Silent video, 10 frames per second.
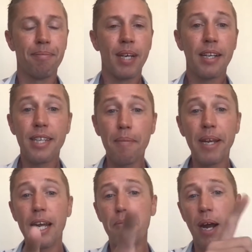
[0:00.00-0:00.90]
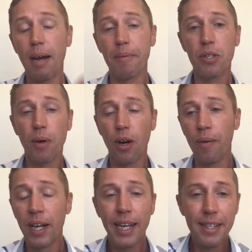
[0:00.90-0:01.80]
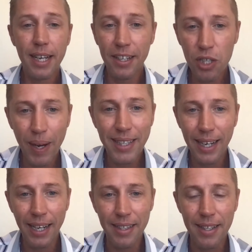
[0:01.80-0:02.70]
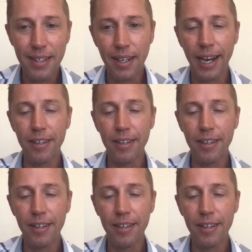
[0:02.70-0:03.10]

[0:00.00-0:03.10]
And Tammy Abraham as well. He's linked to Atalanta today.